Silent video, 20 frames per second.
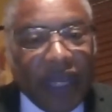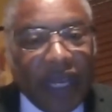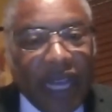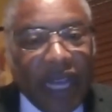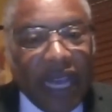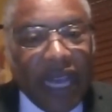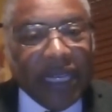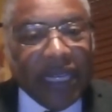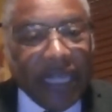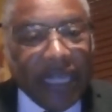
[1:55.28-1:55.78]

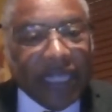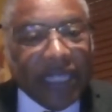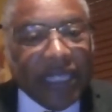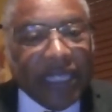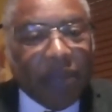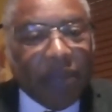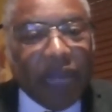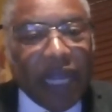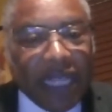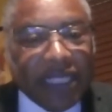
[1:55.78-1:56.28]
and the
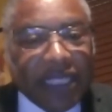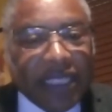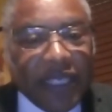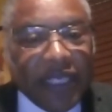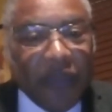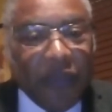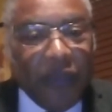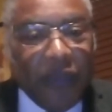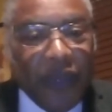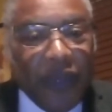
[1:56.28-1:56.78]

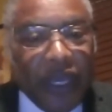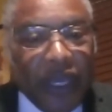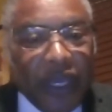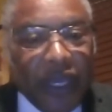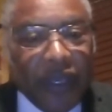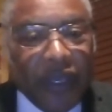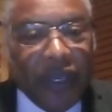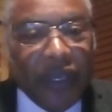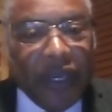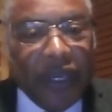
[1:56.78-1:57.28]

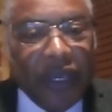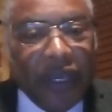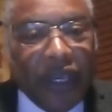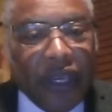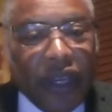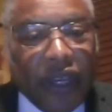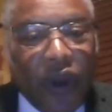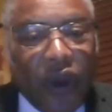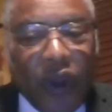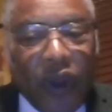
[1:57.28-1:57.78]
NAACP,
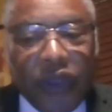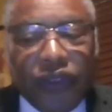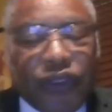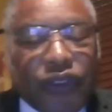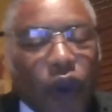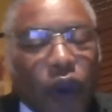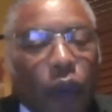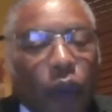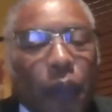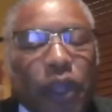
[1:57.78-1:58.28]
it's
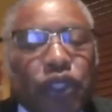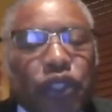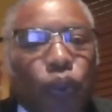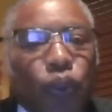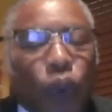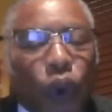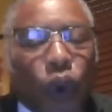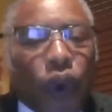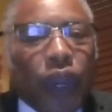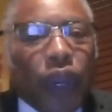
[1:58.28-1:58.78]
so much
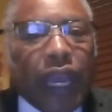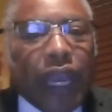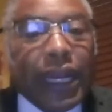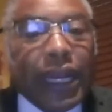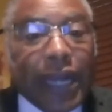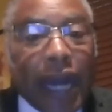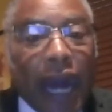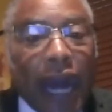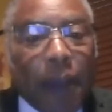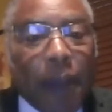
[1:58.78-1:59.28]
work in
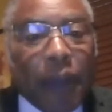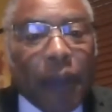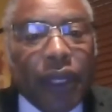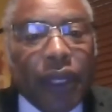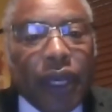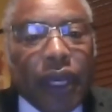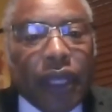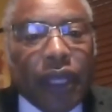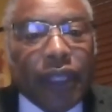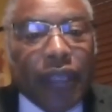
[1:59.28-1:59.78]
common
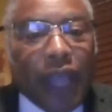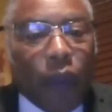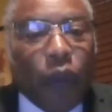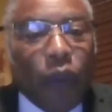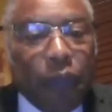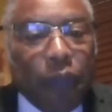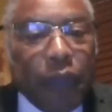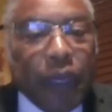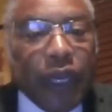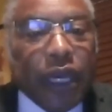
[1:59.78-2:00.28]
that we
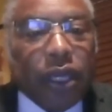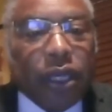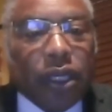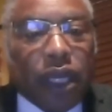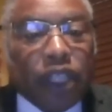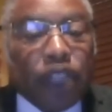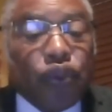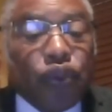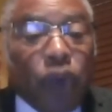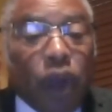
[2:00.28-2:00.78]
build
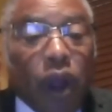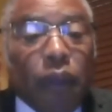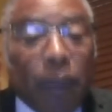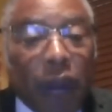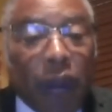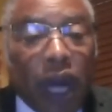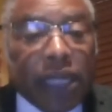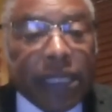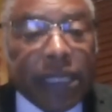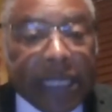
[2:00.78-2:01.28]
a strong
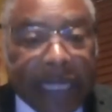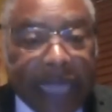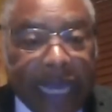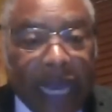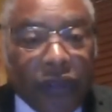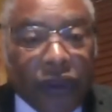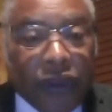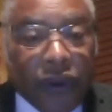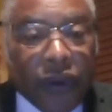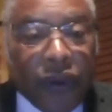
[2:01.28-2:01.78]
bond
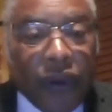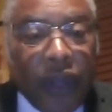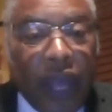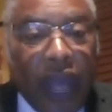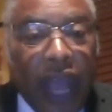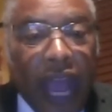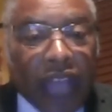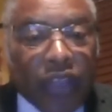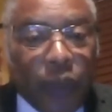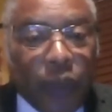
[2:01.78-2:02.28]
together
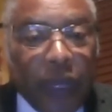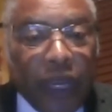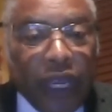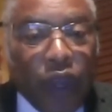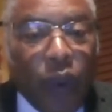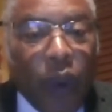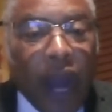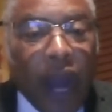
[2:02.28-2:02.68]
as we go